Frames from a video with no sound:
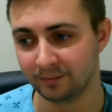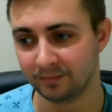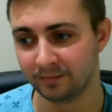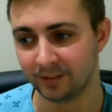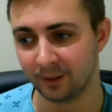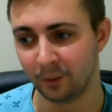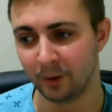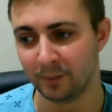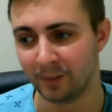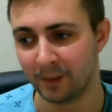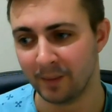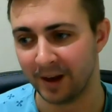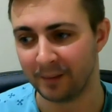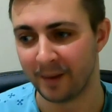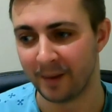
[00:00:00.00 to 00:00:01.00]
there wouldn't be
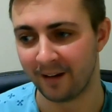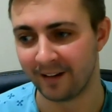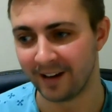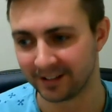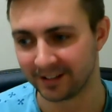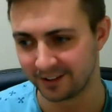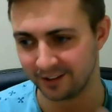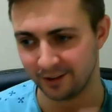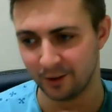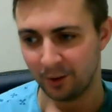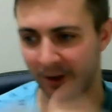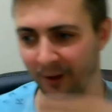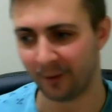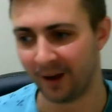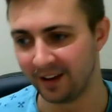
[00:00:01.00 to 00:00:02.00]
many barriers to
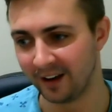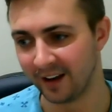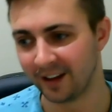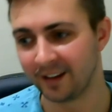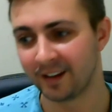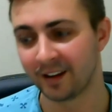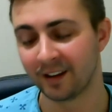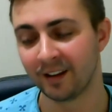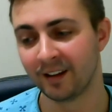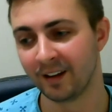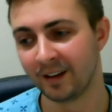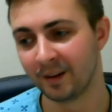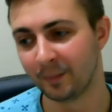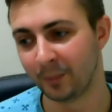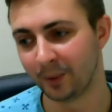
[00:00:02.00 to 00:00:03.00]
going where you like.
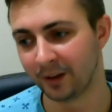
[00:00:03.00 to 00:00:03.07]
But